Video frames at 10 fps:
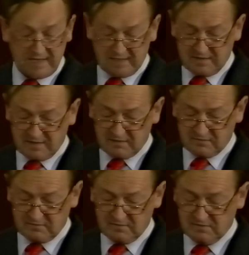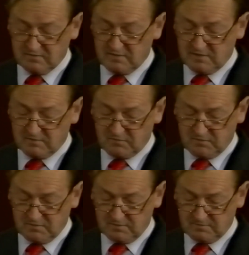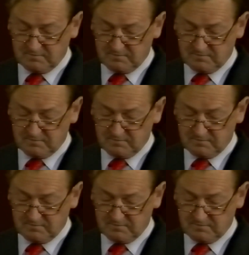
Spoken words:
Adidas, to name a few.